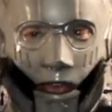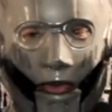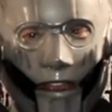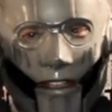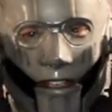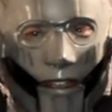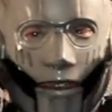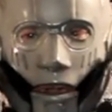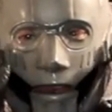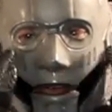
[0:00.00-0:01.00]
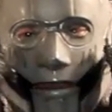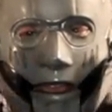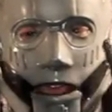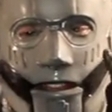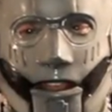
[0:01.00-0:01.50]
Isaac Robot
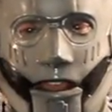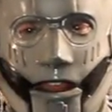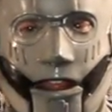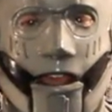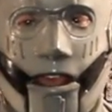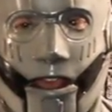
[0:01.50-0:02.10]
Mask here.